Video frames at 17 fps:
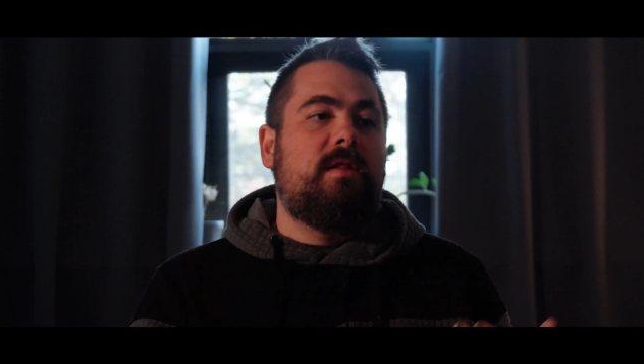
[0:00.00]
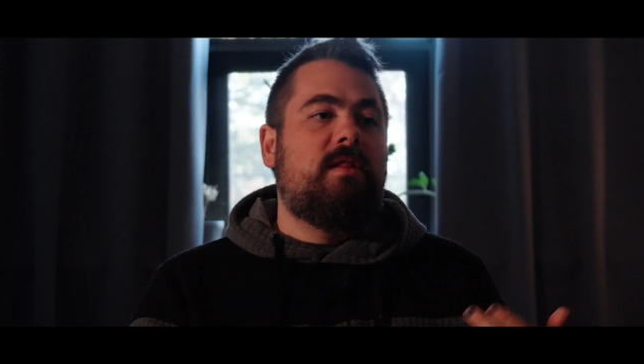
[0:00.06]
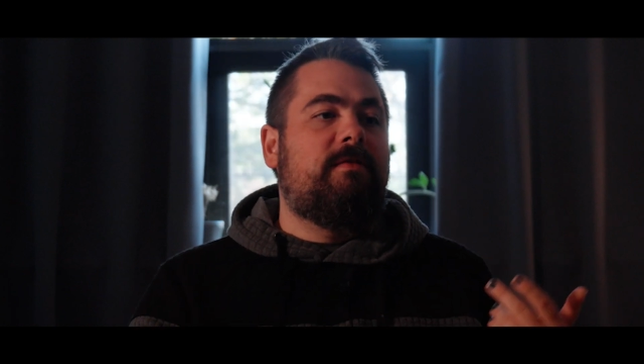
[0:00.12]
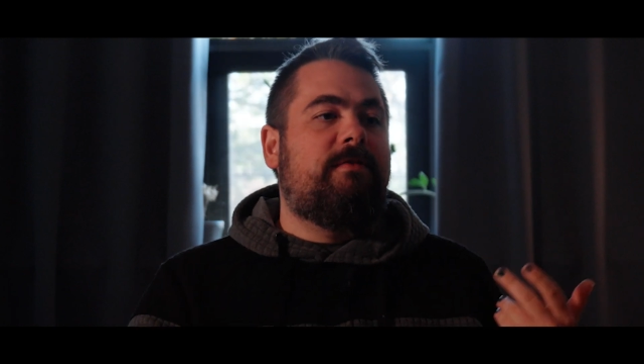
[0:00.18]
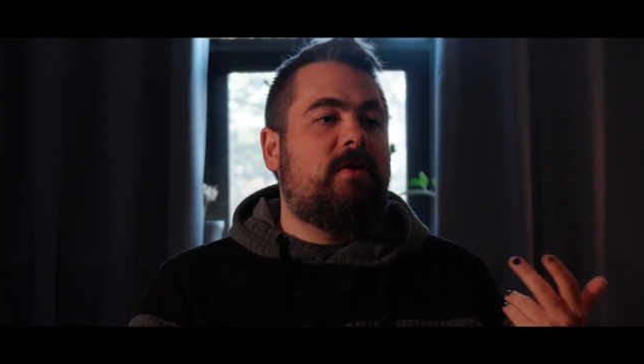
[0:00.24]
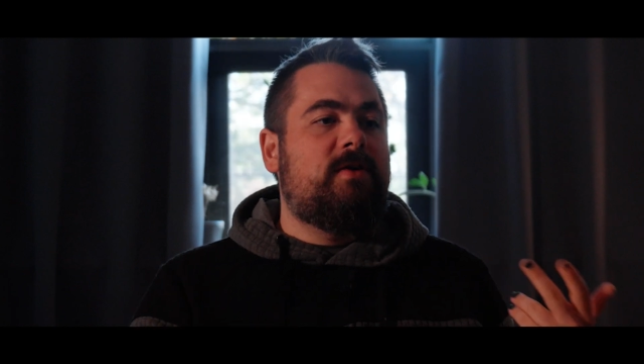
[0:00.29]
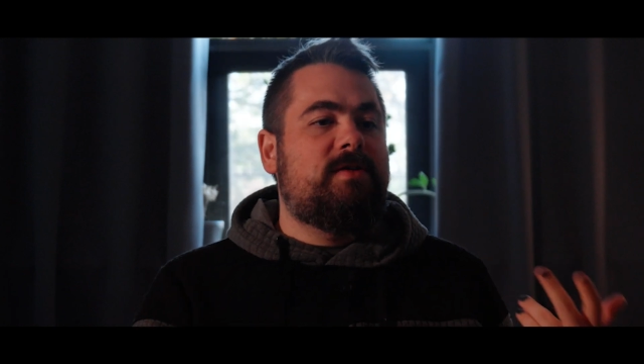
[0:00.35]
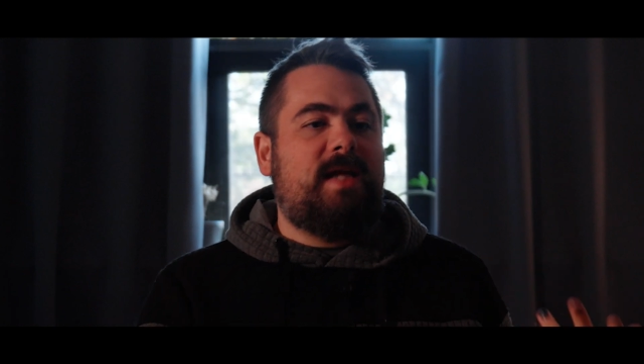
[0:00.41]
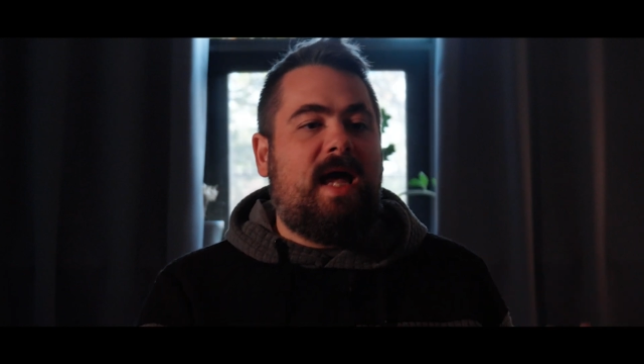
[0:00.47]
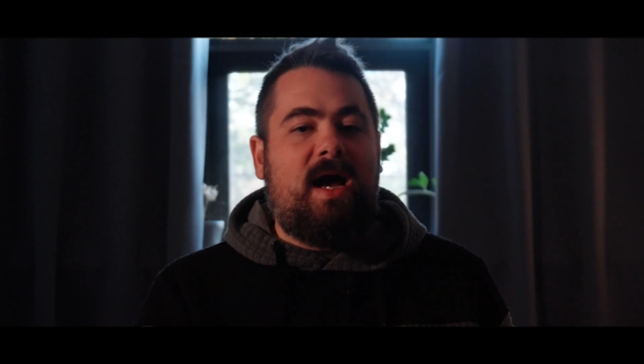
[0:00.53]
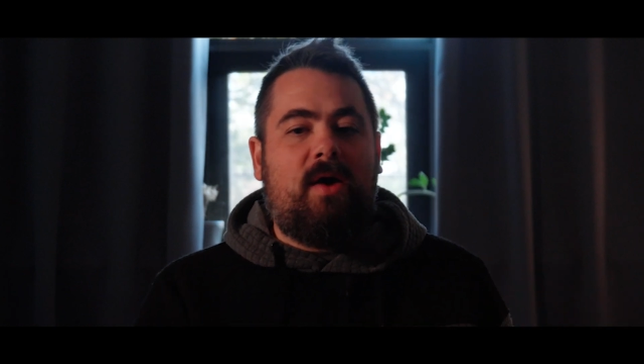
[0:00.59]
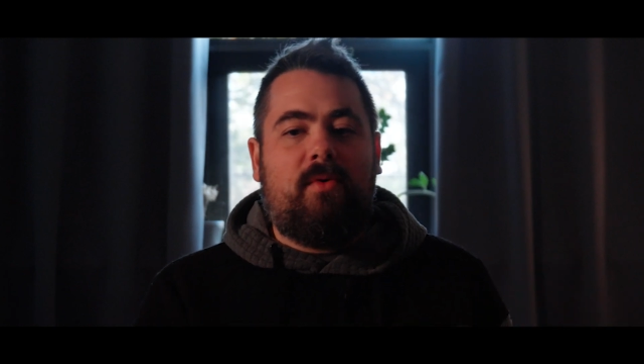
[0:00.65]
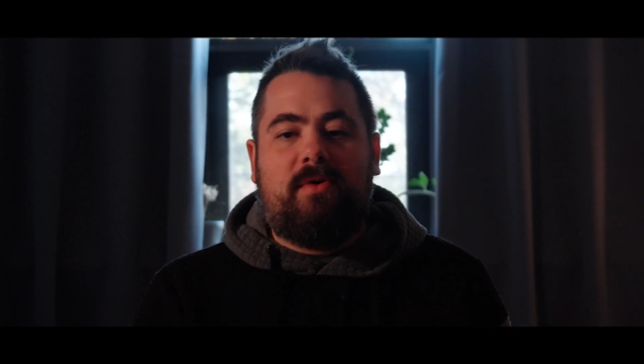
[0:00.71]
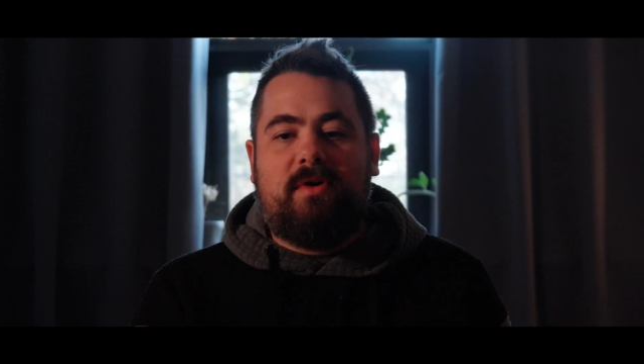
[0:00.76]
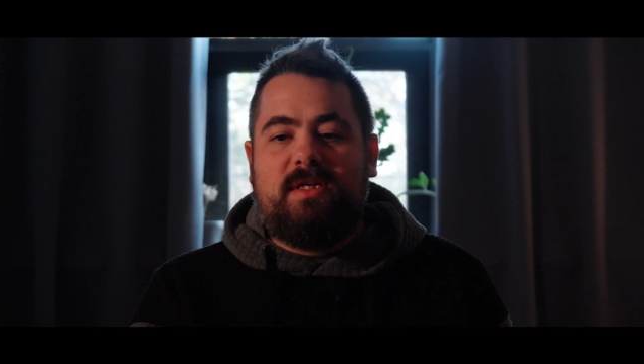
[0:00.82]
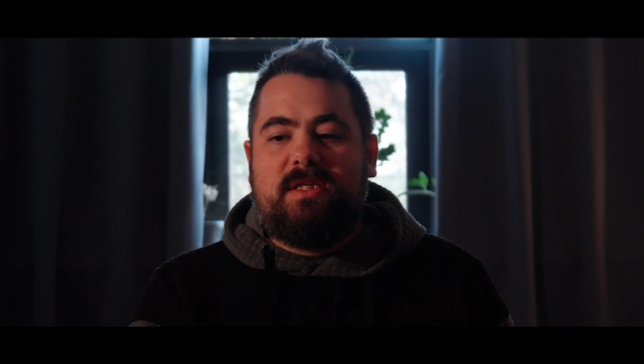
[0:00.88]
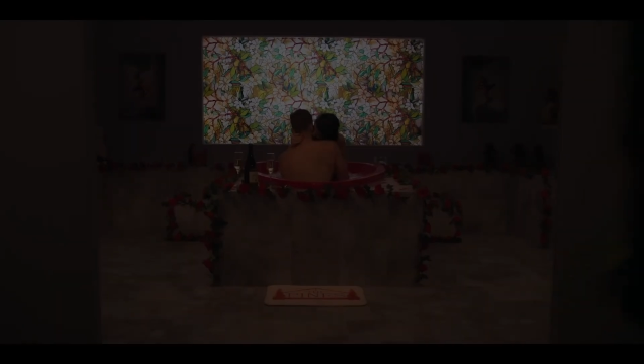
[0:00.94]
The first
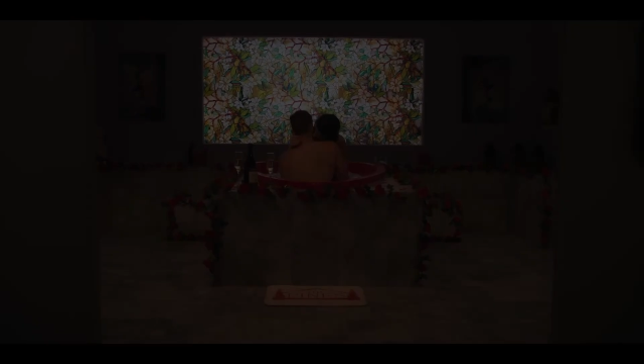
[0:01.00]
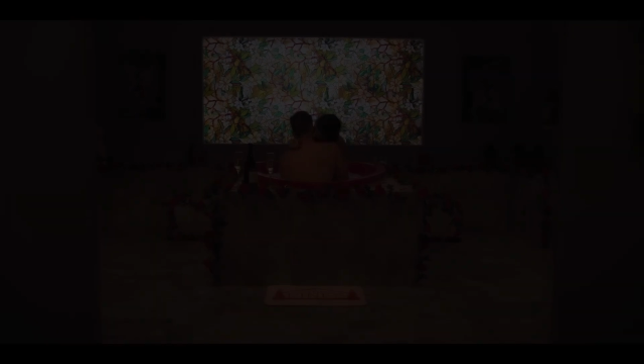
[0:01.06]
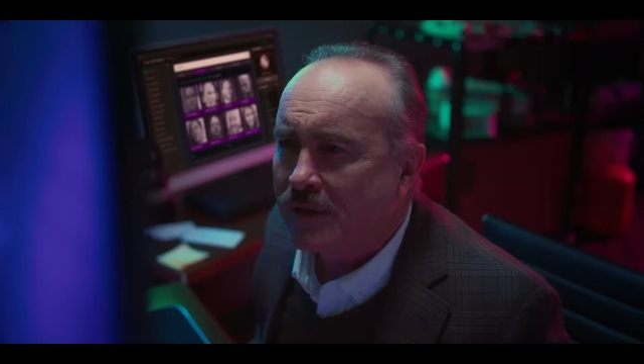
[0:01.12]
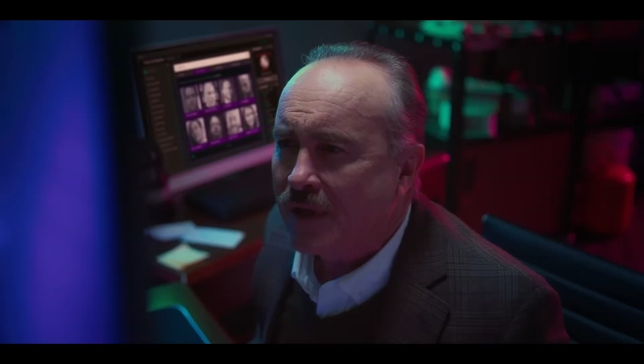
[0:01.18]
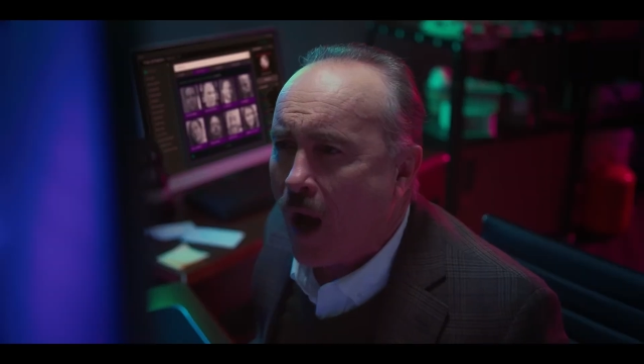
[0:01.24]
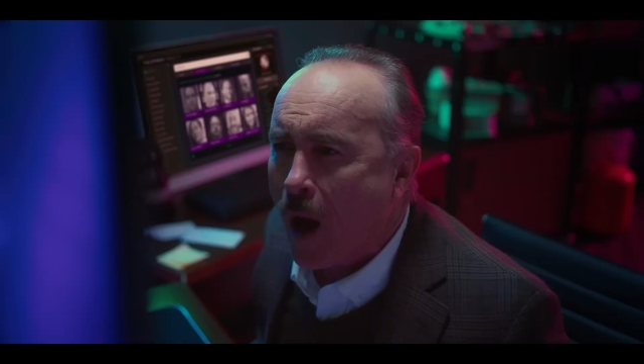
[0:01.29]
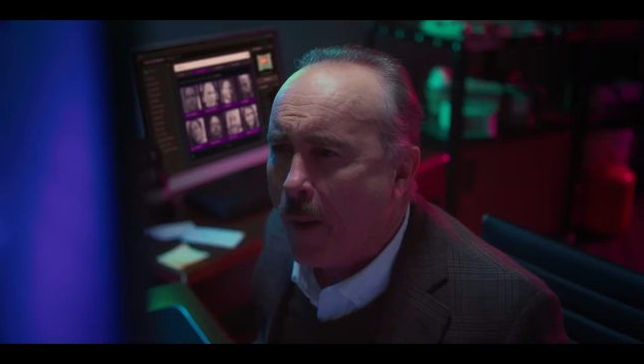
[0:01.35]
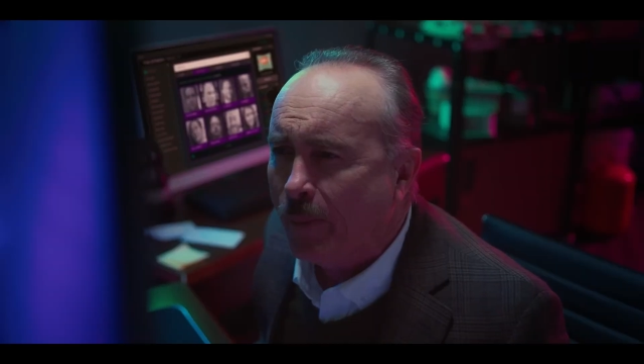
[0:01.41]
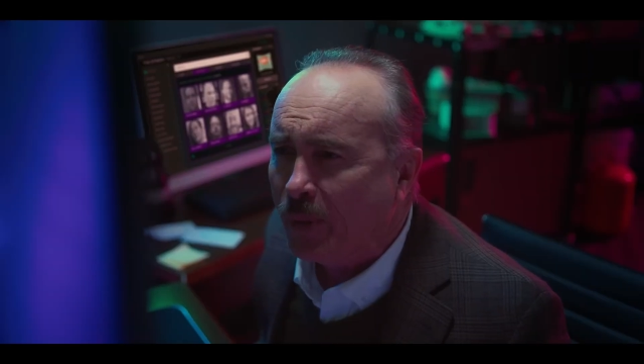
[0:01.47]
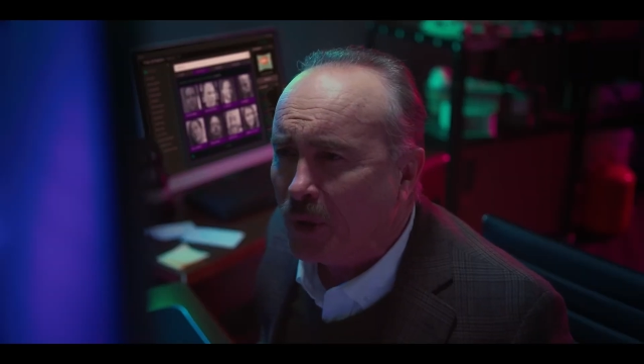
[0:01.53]
hour is spent